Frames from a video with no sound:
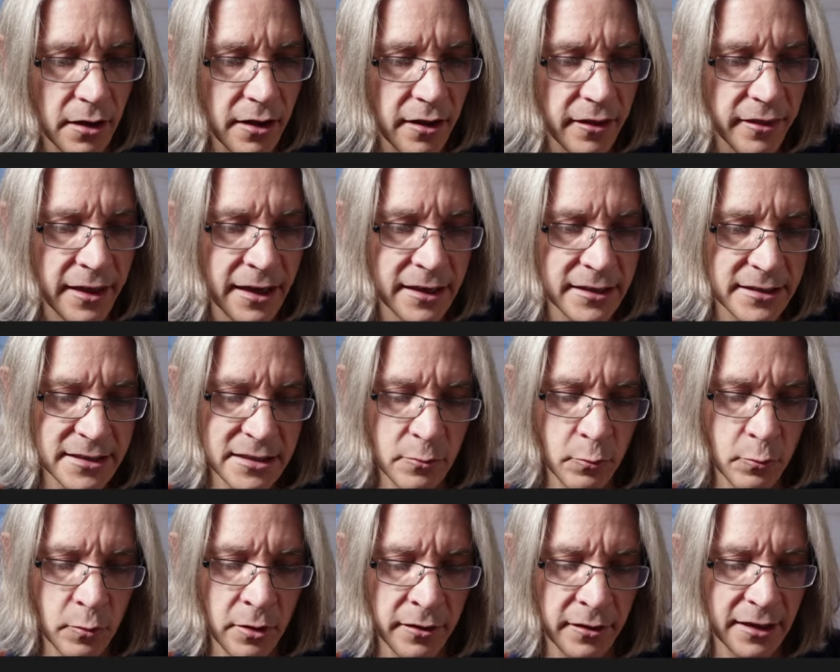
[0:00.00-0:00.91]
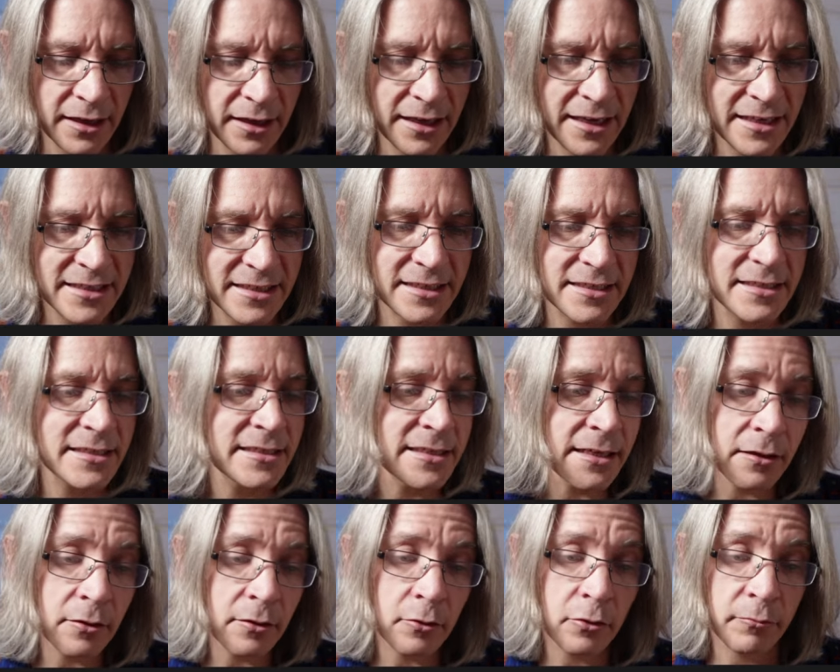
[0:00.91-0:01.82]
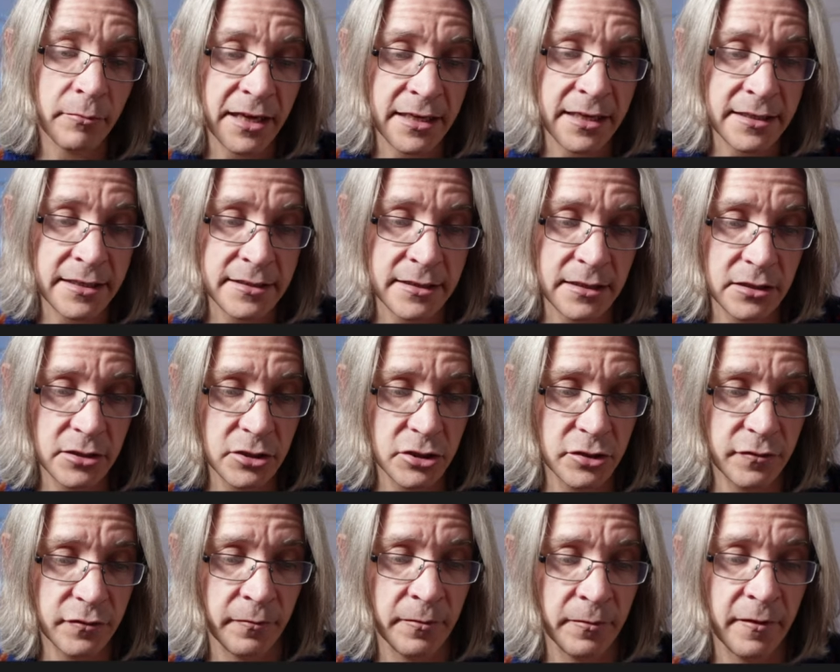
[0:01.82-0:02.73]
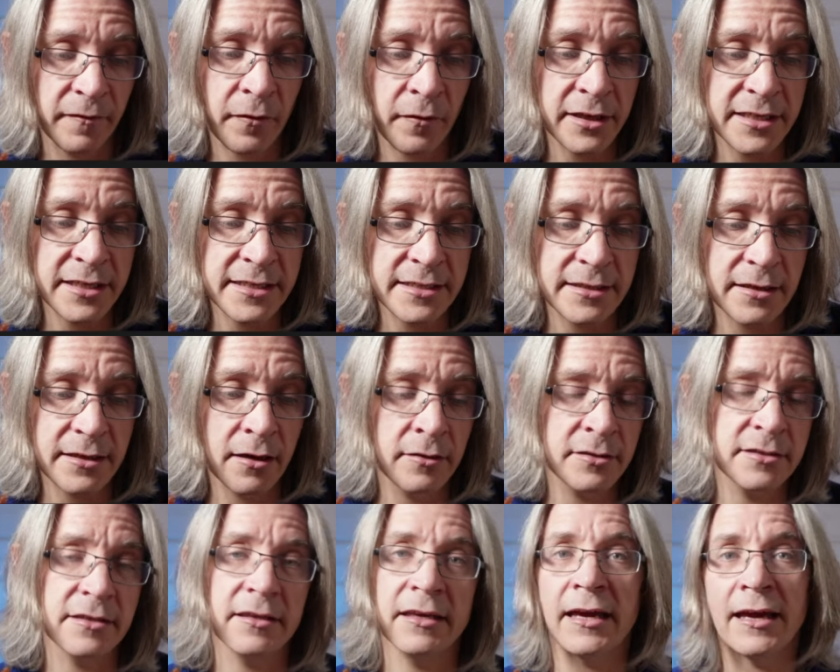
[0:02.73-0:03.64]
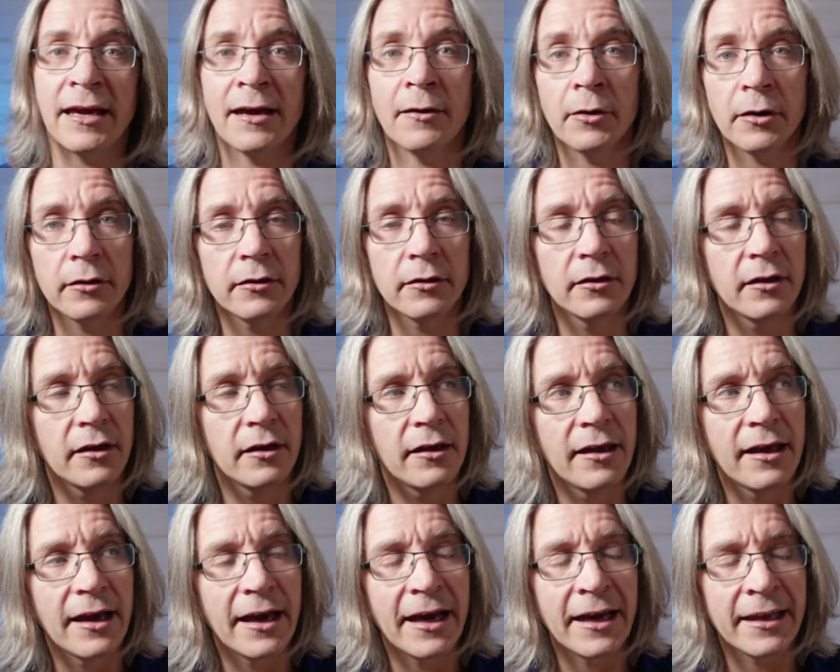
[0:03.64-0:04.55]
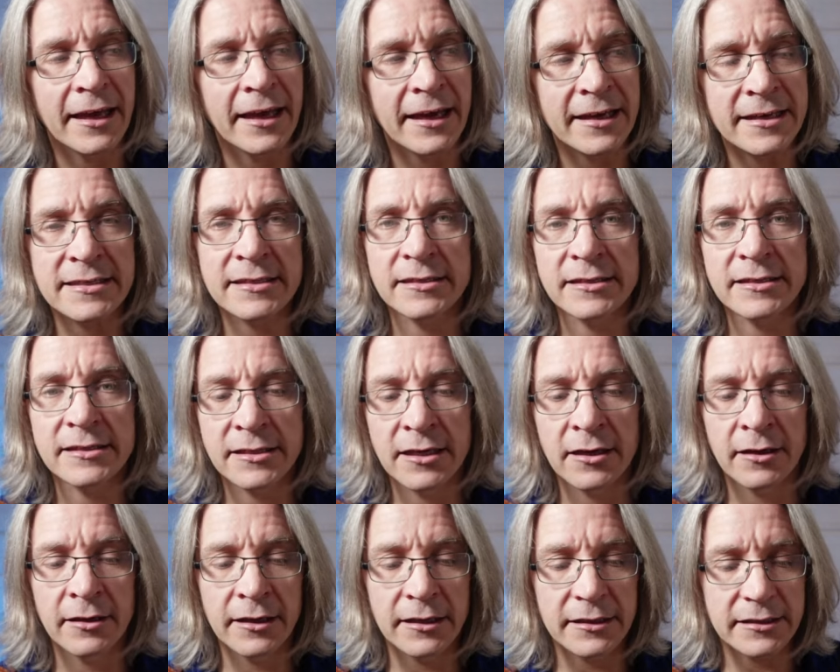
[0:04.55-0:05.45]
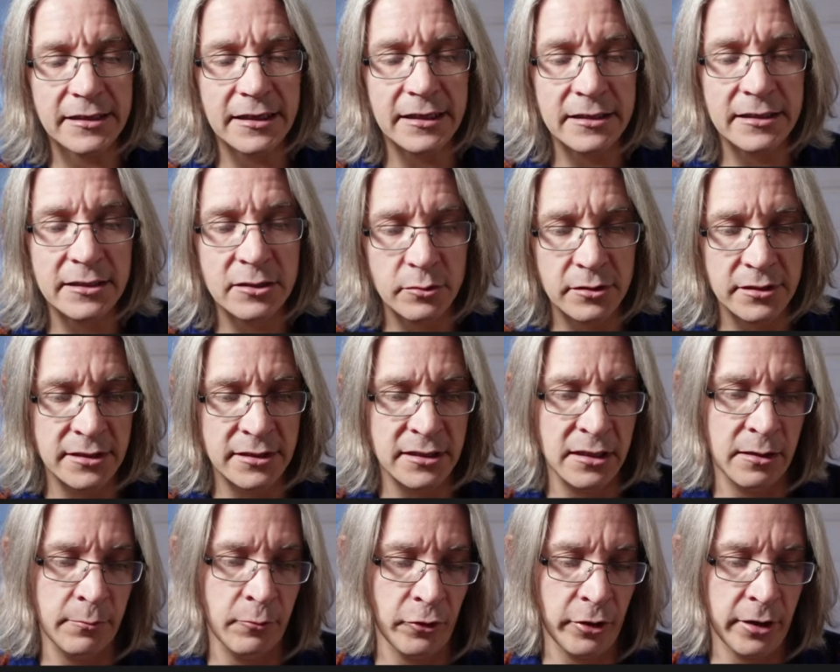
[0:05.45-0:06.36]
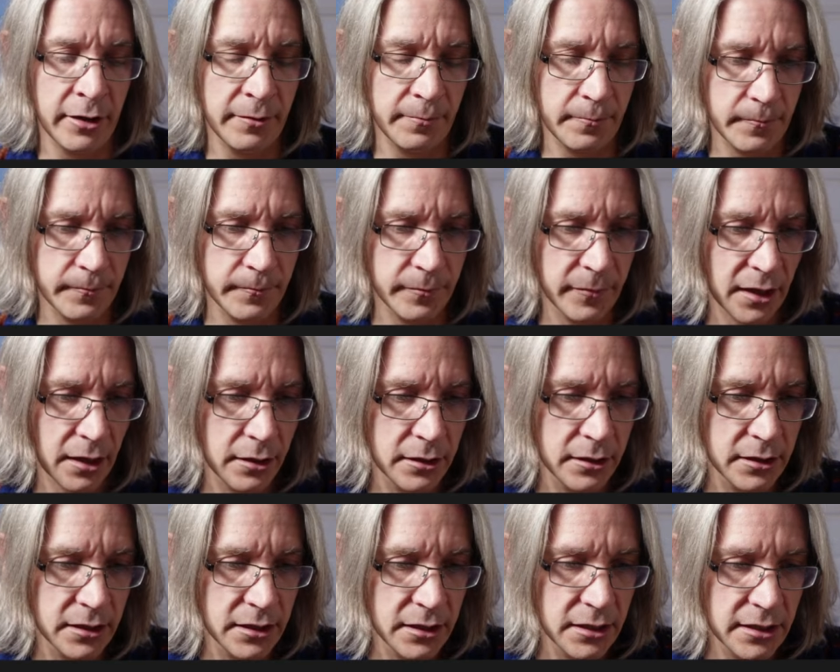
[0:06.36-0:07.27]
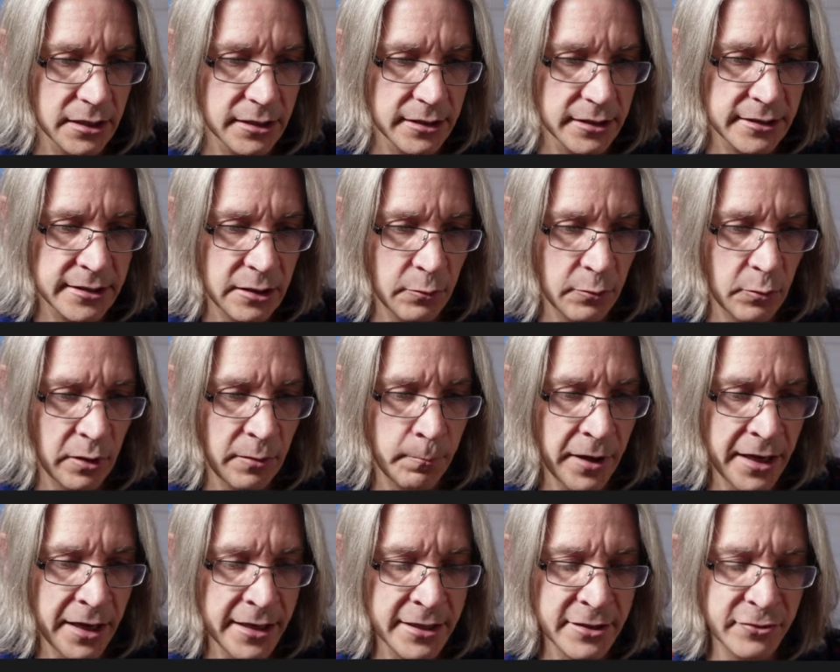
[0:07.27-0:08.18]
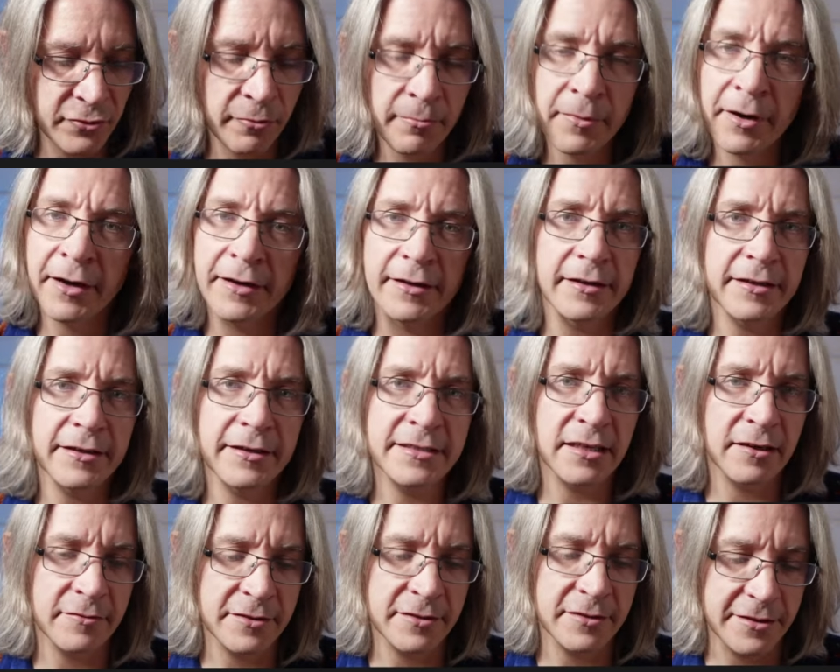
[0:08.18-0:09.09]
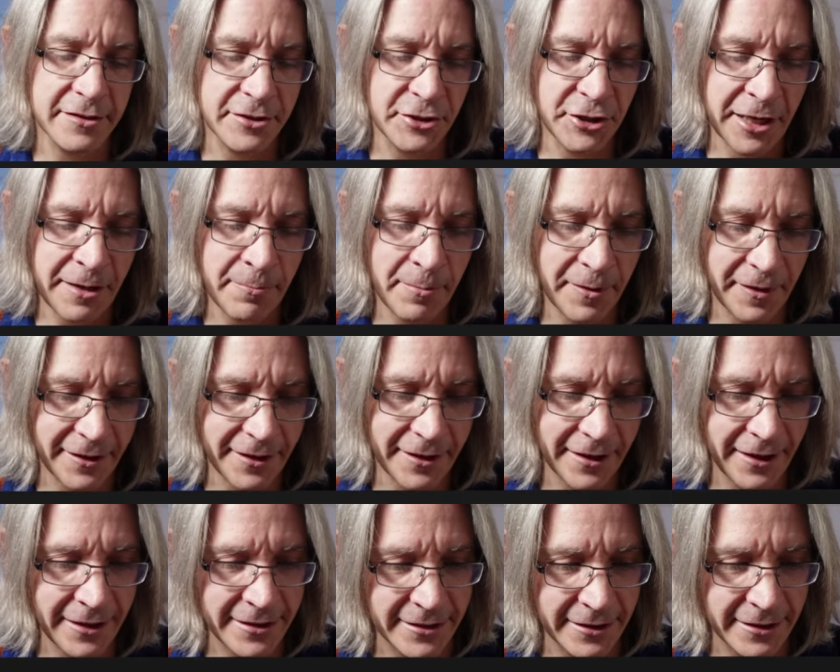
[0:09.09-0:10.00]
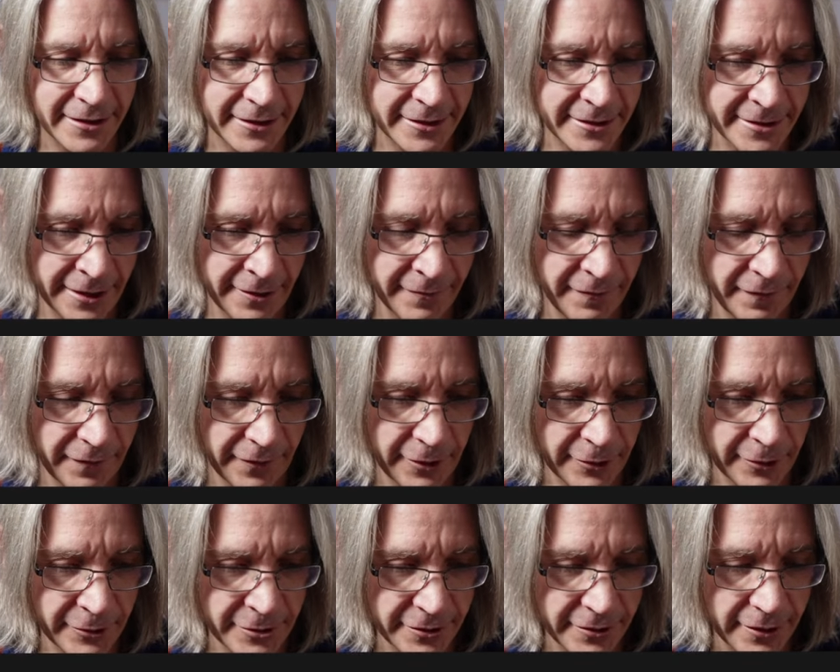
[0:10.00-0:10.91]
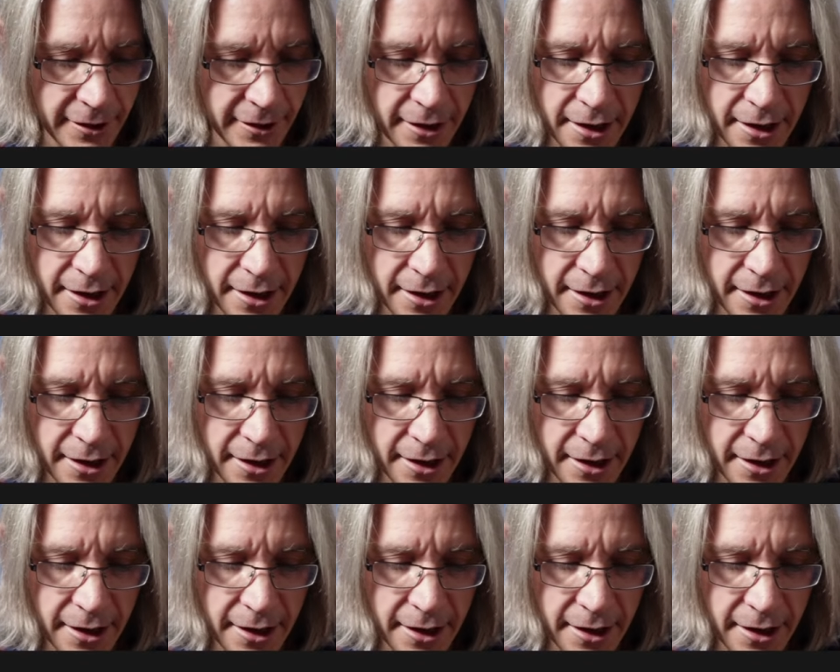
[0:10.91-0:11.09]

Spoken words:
That's the one that gets a single message from the very start of the hour and has to turn it into a summary. So we best remind ourselves of the shape of the data, because I've forgotten.